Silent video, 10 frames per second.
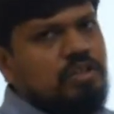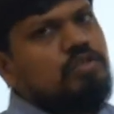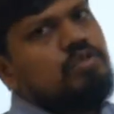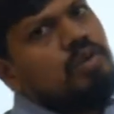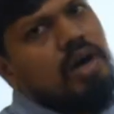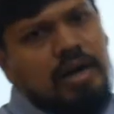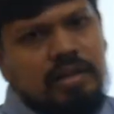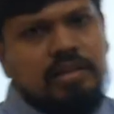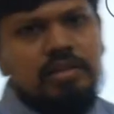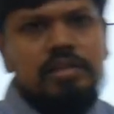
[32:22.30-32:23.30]
to do
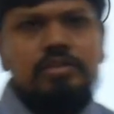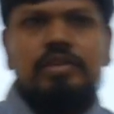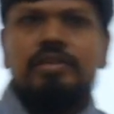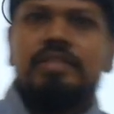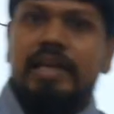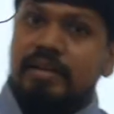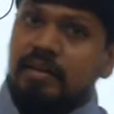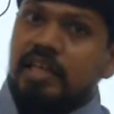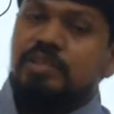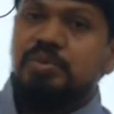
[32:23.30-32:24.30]
all the things, okay, like
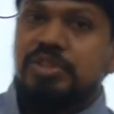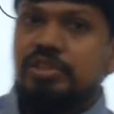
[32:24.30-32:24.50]
transmission,